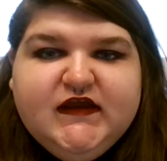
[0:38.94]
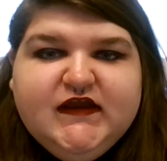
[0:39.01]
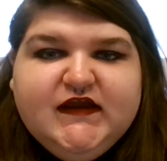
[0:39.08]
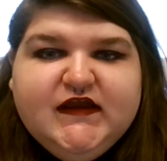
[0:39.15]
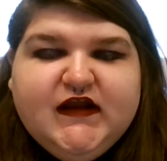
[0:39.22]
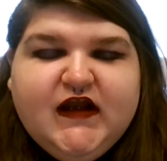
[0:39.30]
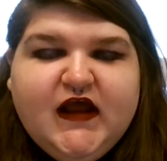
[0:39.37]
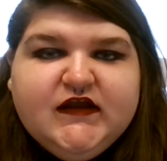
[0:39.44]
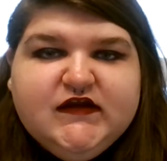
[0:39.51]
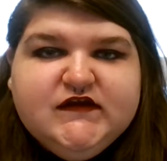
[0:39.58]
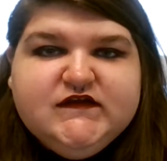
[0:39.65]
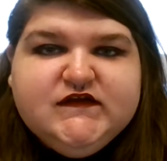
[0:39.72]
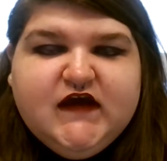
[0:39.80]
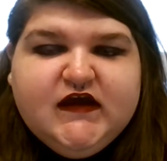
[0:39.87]
He
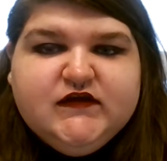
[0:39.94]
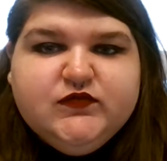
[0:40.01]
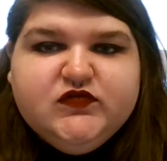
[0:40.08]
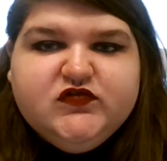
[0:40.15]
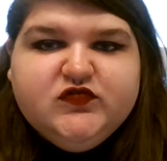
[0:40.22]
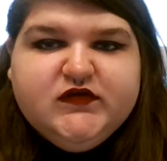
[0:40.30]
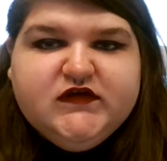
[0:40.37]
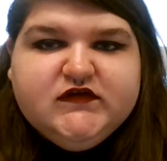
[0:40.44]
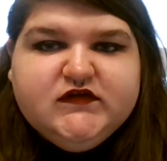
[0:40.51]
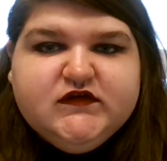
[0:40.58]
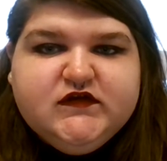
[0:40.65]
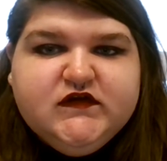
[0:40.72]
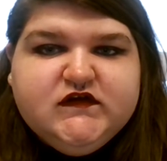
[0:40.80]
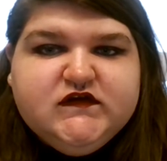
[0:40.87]
likely died
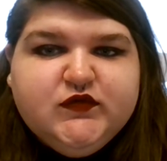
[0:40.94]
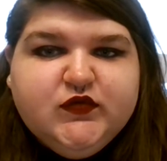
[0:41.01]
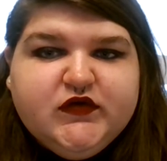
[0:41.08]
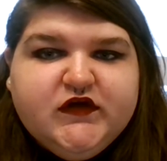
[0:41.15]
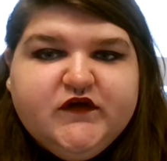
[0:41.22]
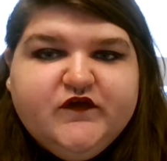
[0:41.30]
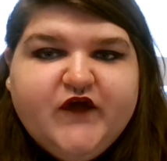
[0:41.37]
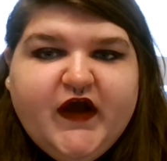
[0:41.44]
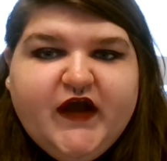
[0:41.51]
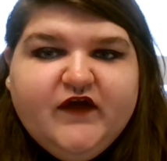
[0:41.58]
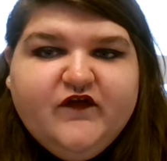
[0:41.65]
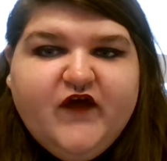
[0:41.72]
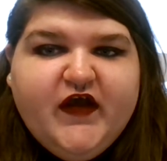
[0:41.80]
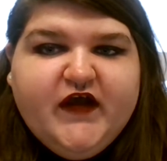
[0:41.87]
between
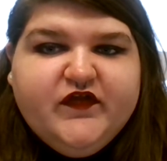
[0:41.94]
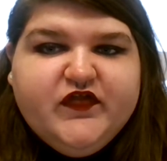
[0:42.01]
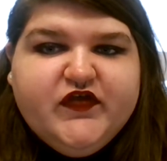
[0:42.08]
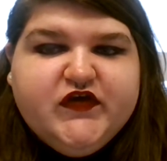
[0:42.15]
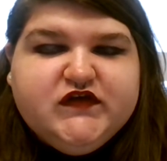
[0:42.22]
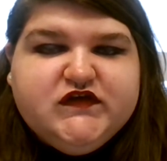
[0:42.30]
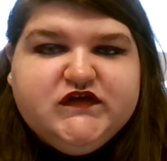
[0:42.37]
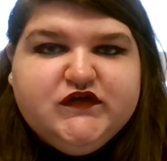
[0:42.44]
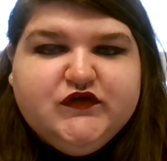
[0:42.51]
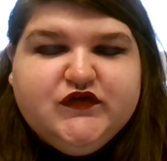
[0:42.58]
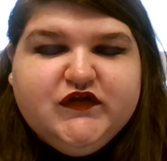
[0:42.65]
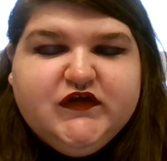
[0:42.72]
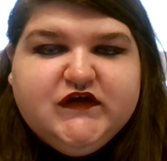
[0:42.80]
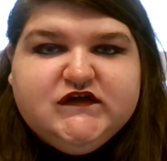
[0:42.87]
3105 and
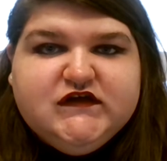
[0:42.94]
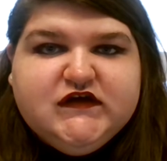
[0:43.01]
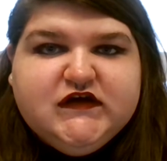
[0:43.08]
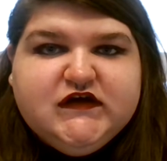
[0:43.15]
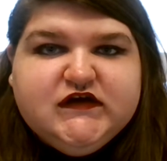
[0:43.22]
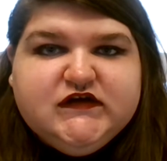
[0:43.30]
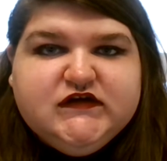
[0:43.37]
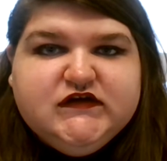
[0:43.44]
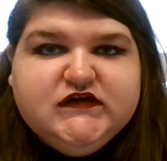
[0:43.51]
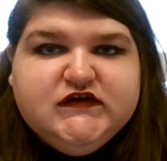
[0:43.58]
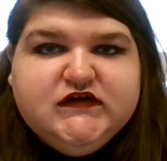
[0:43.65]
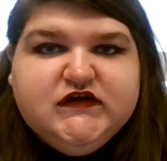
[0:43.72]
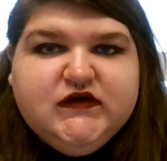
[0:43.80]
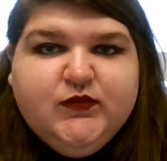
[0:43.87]

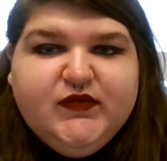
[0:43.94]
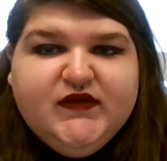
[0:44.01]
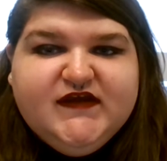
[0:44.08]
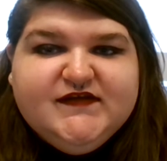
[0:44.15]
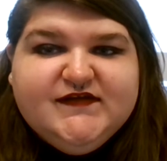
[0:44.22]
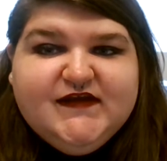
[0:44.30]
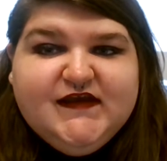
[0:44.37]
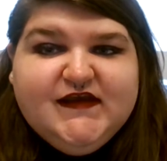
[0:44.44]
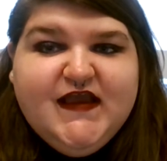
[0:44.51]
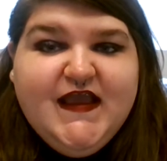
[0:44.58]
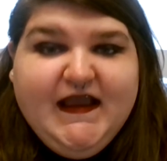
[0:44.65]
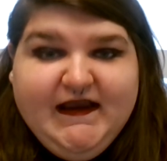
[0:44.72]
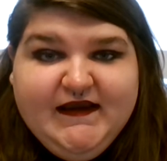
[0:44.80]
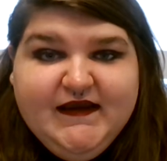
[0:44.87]
3239
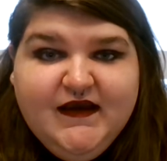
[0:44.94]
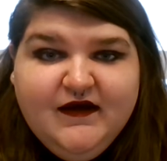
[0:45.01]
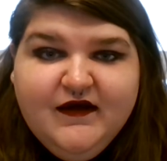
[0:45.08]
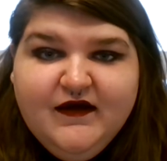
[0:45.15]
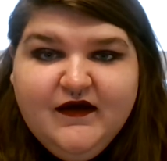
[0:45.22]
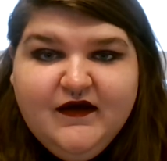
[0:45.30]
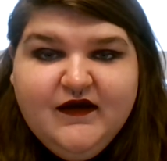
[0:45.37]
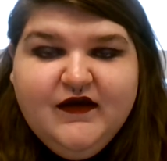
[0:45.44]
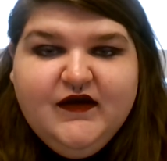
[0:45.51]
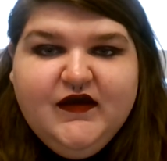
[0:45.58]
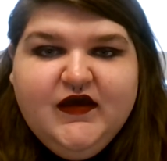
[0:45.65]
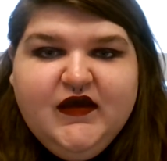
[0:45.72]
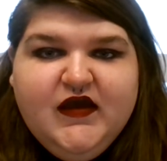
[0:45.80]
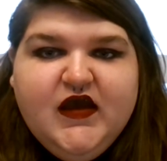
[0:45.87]
BCE.
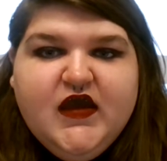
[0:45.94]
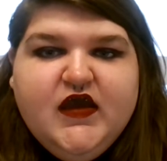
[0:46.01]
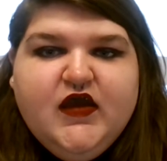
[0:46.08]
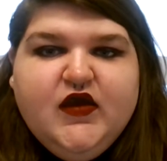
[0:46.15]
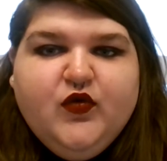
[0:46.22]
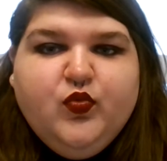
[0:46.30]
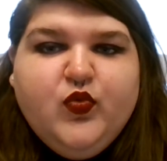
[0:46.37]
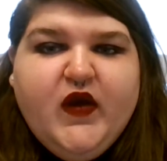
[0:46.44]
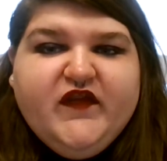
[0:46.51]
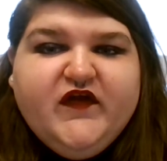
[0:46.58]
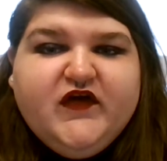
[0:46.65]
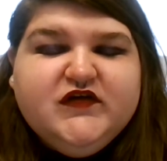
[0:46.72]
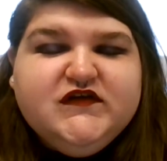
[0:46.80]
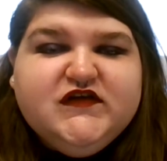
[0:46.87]
Uh,
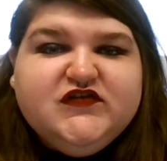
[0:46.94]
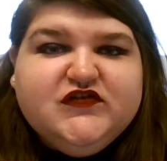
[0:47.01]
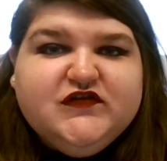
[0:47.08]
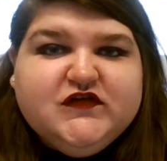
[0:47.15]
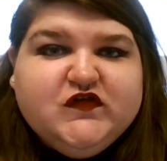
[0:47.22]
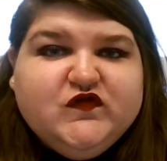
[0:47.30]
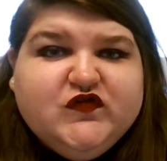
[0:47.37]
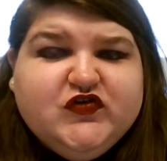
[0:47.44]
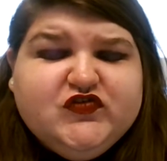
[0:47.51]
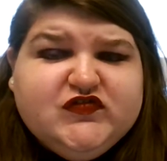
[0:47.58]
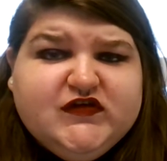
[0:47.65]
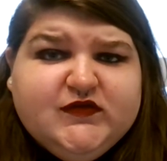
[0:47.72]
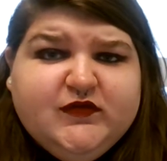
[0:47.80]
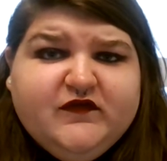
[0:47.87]
weather conditions
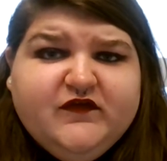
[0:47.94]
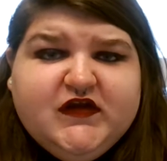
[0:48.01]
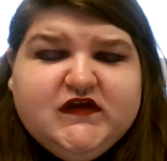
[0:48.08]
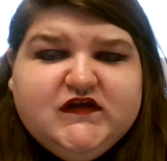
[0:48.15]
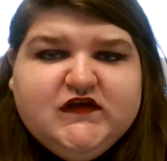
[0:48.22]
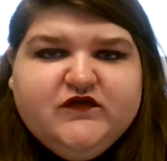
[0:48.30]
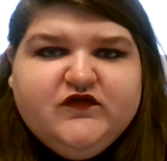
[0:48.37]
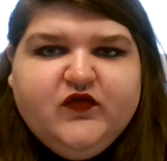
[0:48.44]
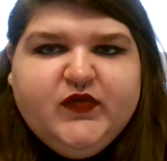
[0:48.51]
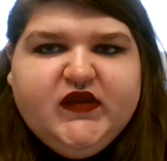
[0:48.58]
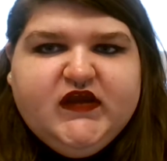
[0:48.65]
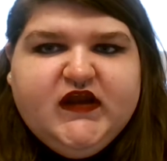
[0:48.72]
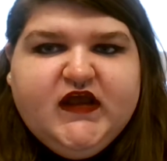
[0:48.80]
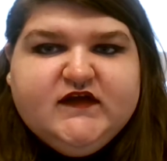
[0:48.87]
unfortunately prevented him from
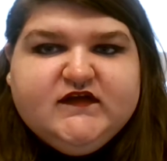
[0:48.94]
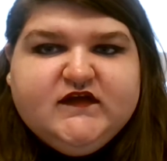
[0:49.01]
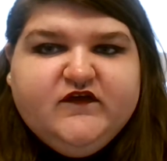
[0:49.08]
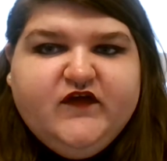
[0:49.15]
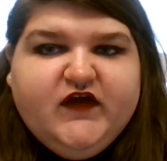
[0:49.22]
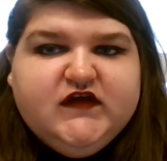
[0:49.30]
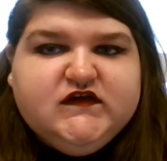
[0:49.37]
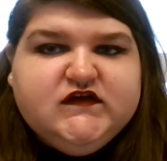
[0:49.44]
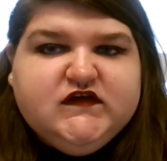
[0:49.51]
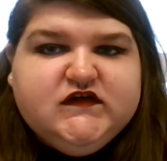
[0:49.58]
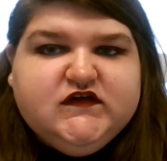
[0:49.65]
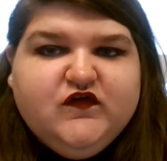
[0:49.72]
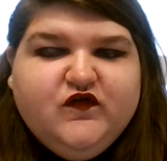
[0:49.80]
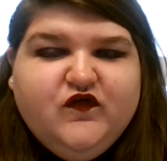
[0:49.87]
being
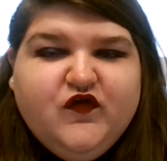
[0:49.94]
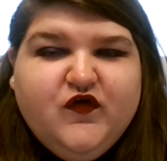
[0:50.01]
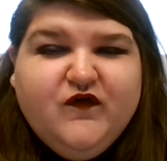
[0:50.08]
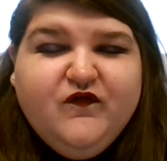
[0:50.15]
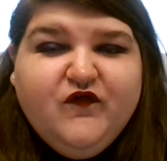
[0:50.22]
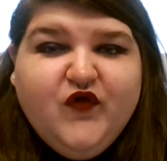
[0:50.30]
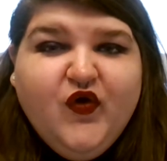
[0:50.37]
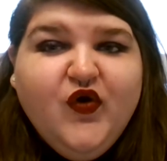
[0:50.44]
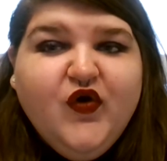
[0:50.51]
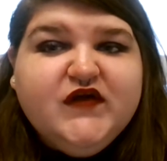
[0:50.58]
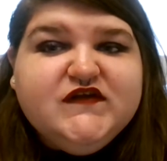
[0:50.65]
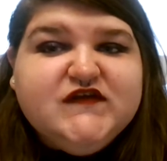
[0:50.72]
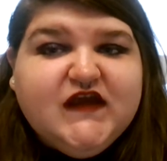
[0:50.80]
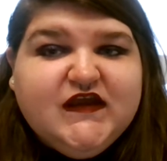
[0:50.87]
excavated for
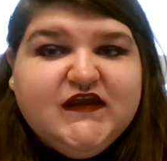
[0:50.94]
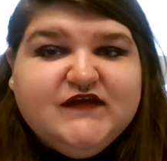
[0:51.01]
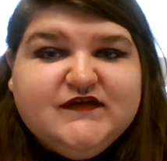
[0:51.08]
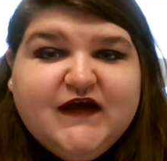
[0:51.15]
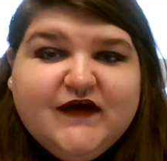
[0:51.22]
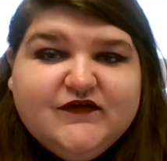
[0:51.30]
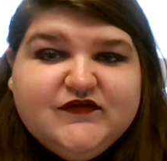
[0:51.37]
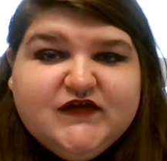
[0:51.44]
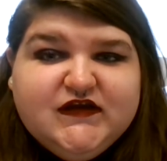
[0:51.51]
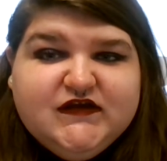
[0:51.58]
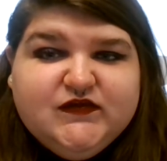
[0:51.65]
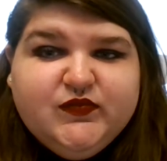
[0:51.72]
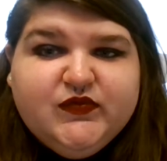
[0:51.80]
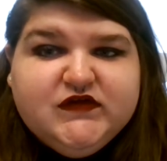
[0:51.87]
four days after
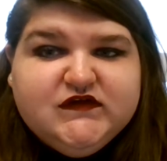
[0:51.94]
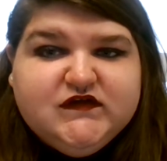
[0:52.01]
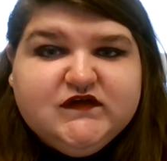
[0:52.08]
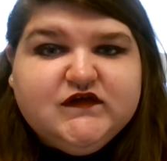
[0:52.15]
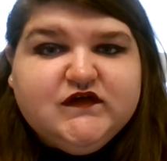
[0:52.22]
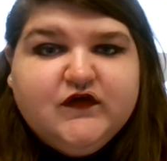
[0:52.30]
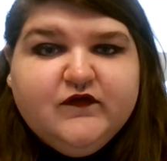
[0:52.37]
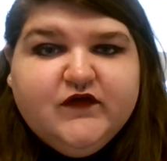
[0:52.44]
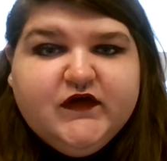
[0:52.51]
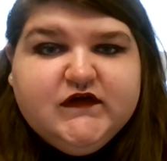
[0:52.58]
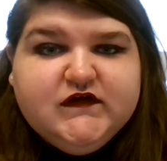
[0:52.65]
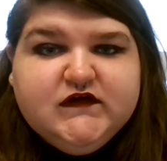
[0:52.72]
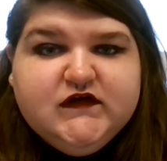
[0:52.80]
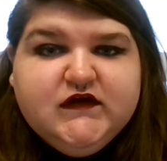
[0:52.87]
he'd been
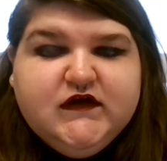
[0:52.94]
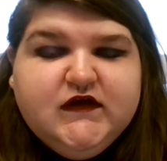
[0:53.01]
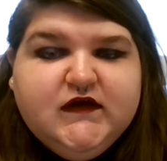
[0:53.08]
discovered.